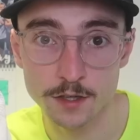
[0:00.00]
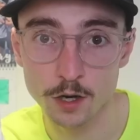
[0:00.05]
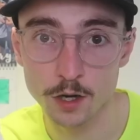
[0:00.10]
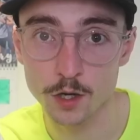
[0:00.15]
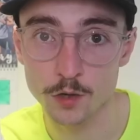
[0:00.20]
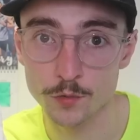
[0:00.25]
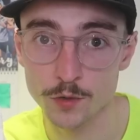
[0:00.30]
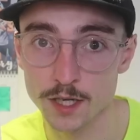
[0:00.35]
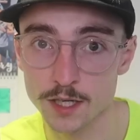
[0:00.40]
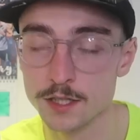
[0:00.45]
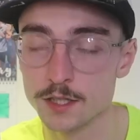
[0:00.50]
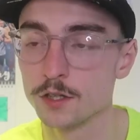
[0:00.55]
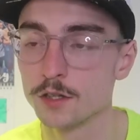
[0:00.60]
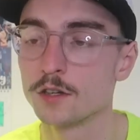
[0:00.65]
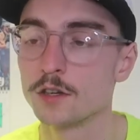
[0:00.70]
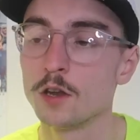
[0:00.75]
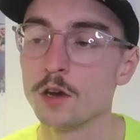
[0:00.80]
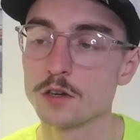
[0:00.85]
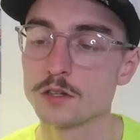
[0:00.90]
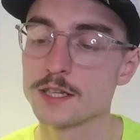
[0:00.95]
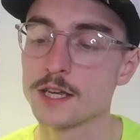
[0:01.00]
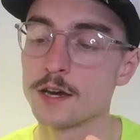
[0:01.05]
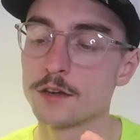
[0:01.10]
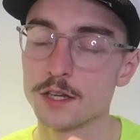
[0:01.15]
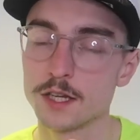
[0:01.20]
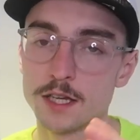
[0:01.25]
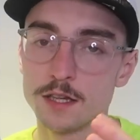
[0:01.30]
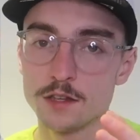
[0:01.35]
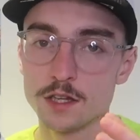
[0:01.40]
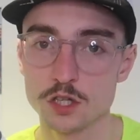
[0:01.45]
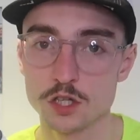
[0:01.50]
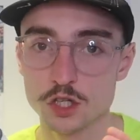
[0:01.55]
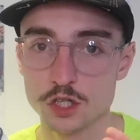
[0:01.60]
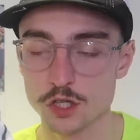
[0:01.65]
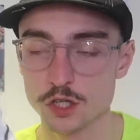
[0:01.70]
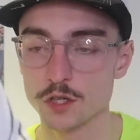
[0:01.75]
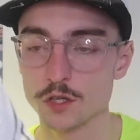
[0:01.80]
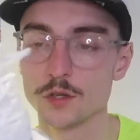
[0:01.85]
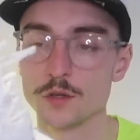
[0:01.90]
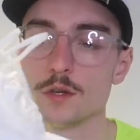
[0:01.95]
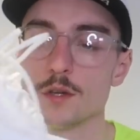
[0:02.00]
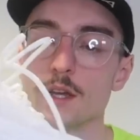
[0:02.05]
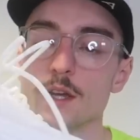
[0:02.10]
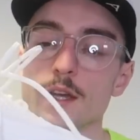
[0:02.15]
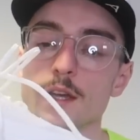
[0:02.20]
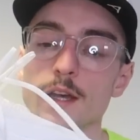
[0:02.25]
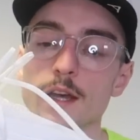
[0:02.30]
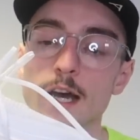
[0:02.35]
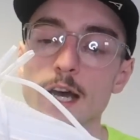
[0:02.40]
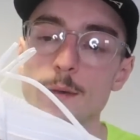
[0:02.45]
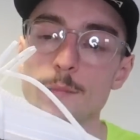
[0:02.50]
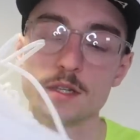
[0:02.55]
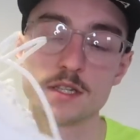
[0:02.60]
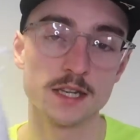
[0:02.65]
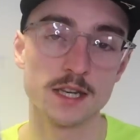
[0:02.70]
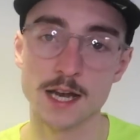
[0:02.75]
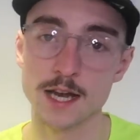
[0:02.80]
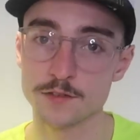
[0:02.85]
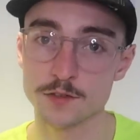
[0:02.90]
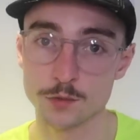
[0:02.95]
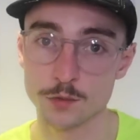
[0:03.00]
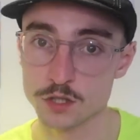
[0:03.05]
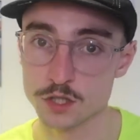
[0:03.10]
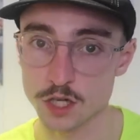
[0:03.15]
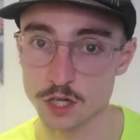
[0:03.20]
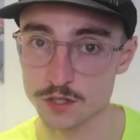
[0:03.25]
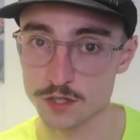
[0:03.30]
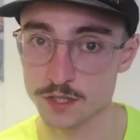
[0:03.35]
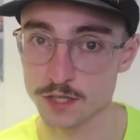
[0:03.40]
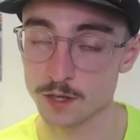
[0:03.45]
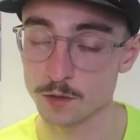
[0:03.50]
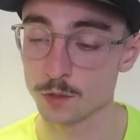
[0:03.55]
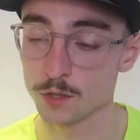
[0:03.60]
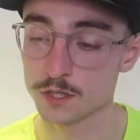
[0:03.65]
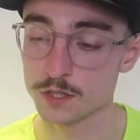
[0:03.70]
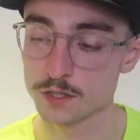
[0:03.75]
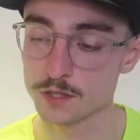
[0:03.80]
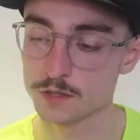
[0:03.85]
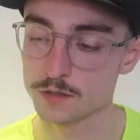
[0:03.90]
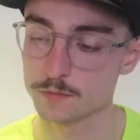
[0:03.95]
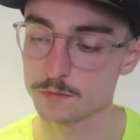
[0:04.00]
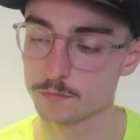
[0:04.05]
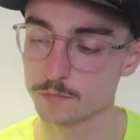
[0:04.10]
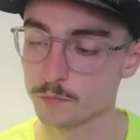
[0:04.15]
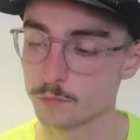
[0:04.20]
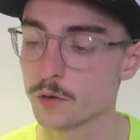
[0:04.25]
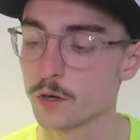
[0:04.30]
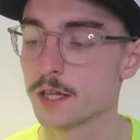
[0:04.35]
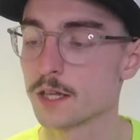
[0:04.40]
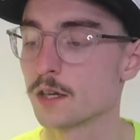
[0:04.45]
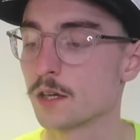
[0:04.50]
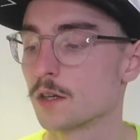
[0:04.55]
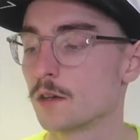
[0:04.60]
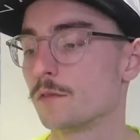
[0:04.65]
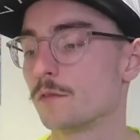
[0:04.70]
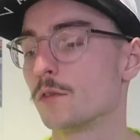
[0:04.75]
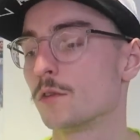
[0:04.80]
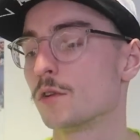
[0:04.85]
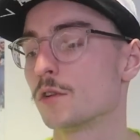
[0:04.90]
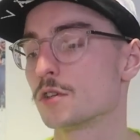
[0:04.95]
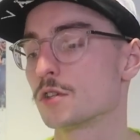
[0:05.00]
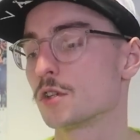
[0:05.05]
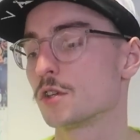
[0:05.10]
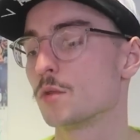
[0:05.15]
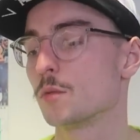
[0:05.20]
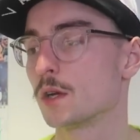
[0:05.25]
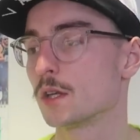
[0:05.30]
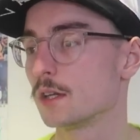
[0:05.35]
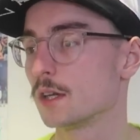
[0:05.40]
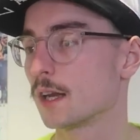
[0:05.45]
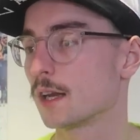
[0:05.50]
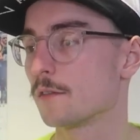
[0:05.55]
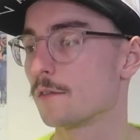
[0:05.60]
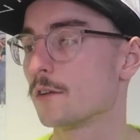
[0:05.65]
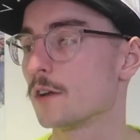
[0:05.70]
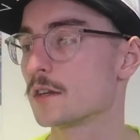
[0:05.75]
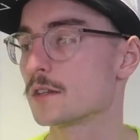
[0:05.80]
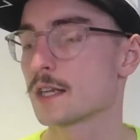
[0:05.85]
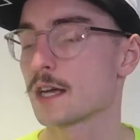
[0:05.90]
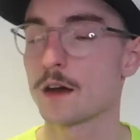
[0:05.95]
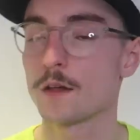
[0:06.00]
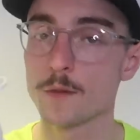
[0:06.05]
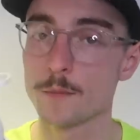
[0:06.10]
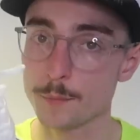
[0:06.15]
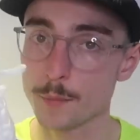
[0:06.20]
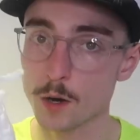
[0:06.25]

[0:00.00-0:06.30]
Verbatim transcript: got a really good lockdown in this shoe. Um, I didn't have to adjust it, which is pretty good for a shoe when you get it first out of the